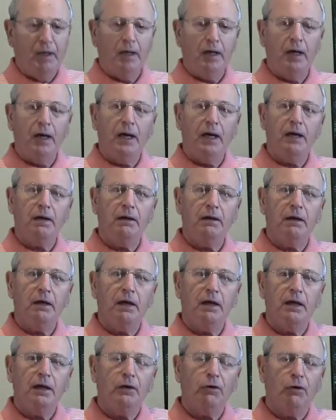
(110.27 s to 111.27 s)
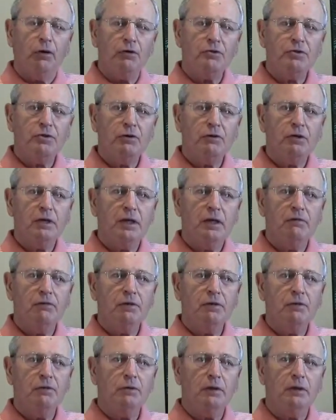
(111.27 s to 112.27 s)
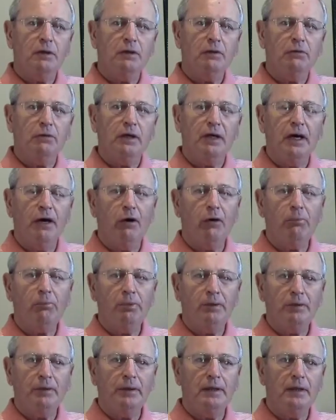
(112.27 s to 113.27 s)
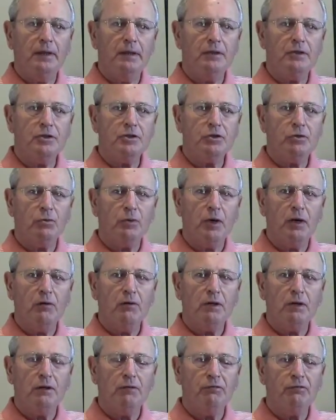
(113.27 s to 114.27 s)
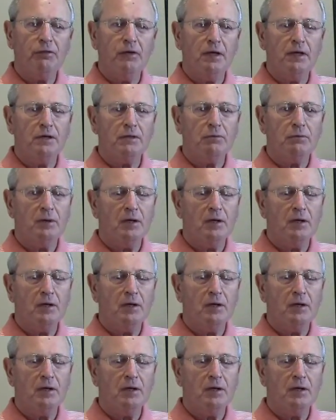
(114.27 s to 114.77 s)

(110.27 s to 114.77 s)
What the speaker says: And it also gives you a little help in squaring the face.